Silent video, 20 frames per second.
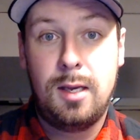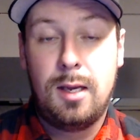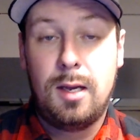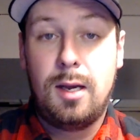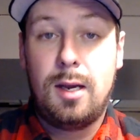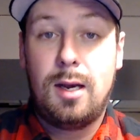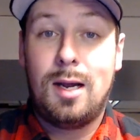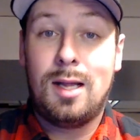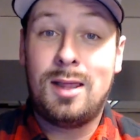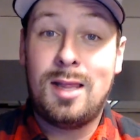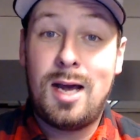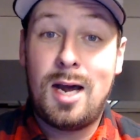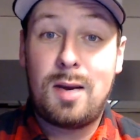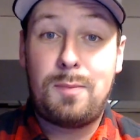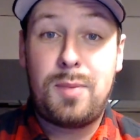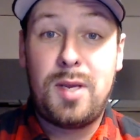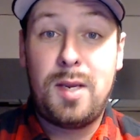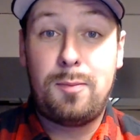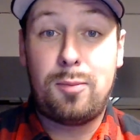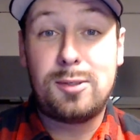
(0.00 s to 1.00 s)
A lot of
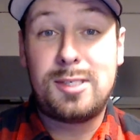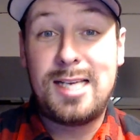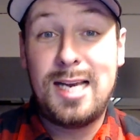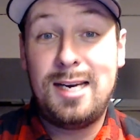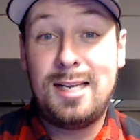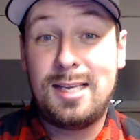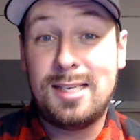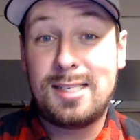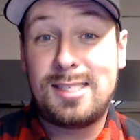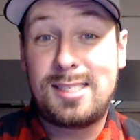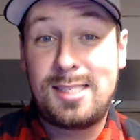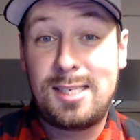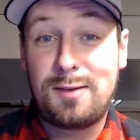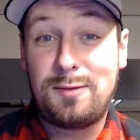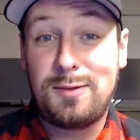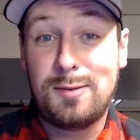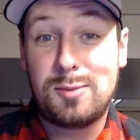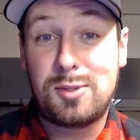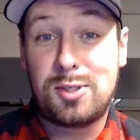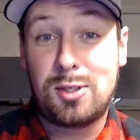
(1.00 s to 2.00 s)
people tend to get sick
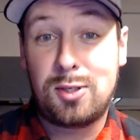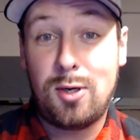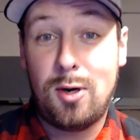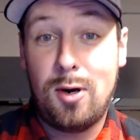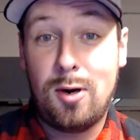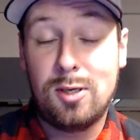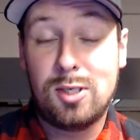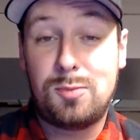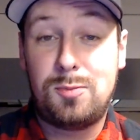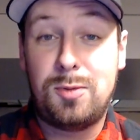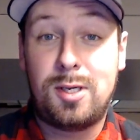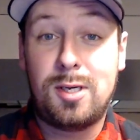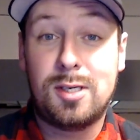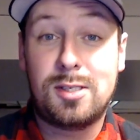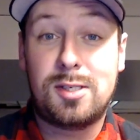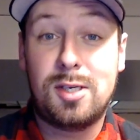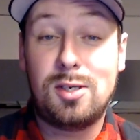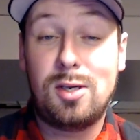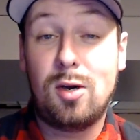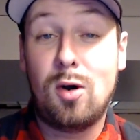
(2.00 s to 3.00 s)
from cigars because
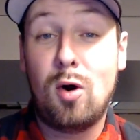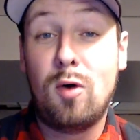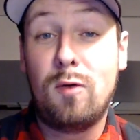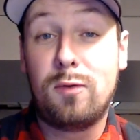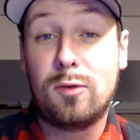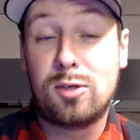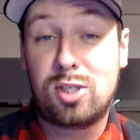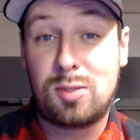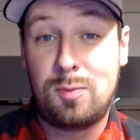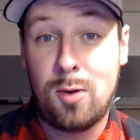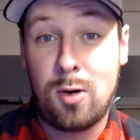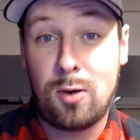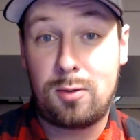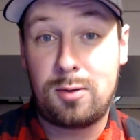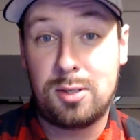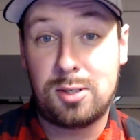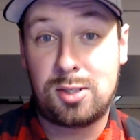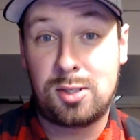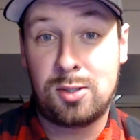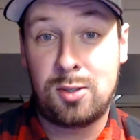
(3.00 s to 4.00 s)
they over-smoked
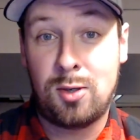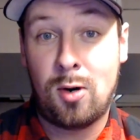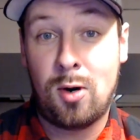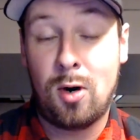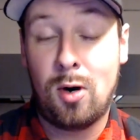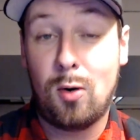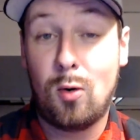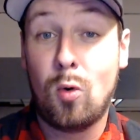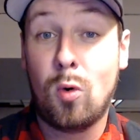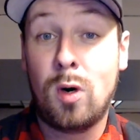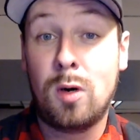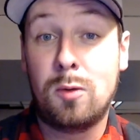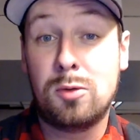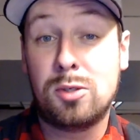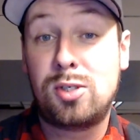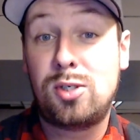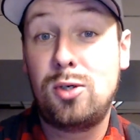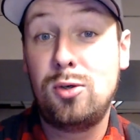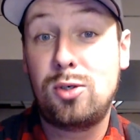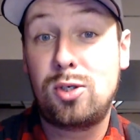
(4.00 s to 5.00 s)
the cigar, or it was
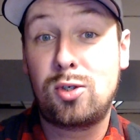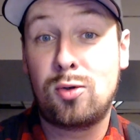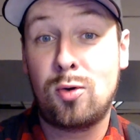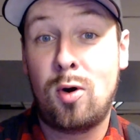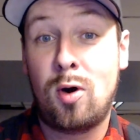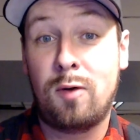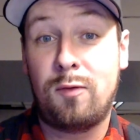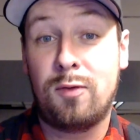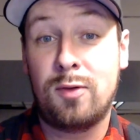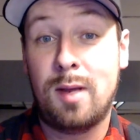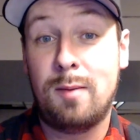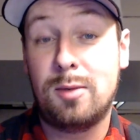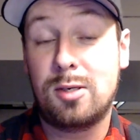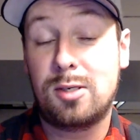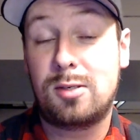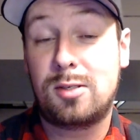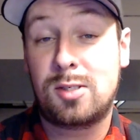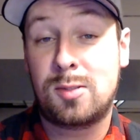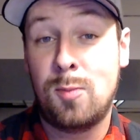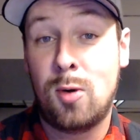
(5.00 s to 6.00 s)
too strong for them to
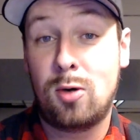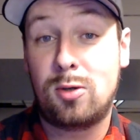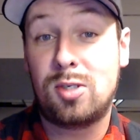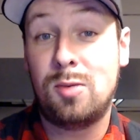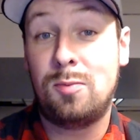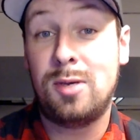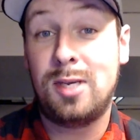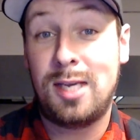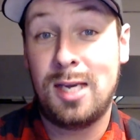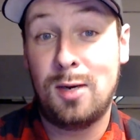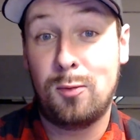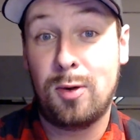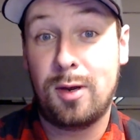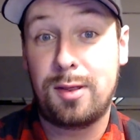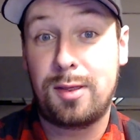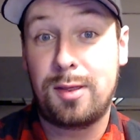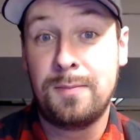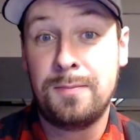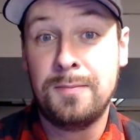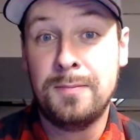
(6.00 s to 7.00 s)
smoke to begin
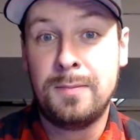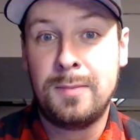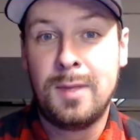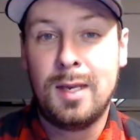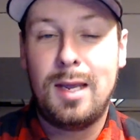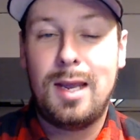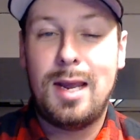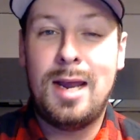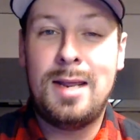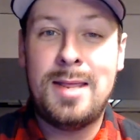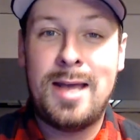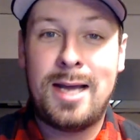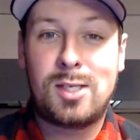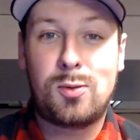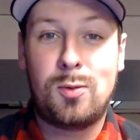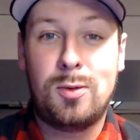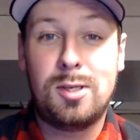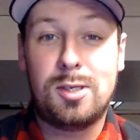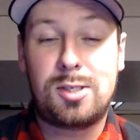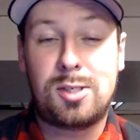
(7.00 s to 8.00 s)
with. And that's
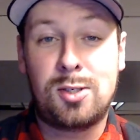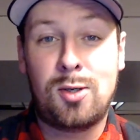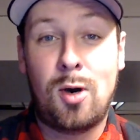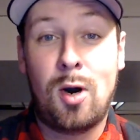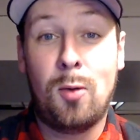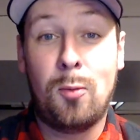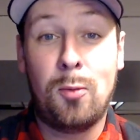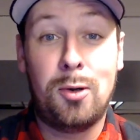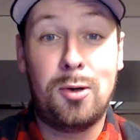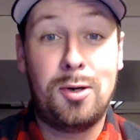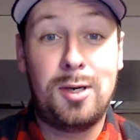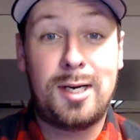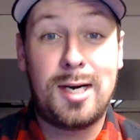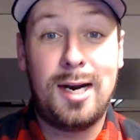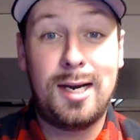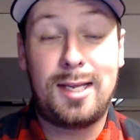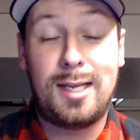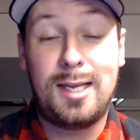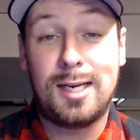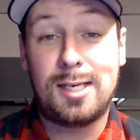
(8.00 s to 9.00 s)
when the cigar really
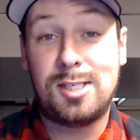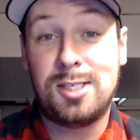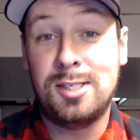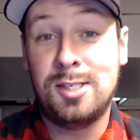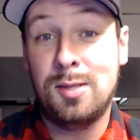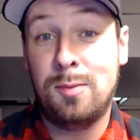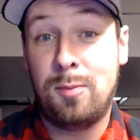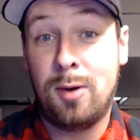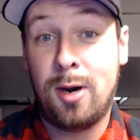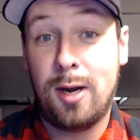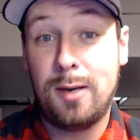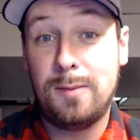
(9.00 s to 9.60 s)
kind of kicks you in the butt.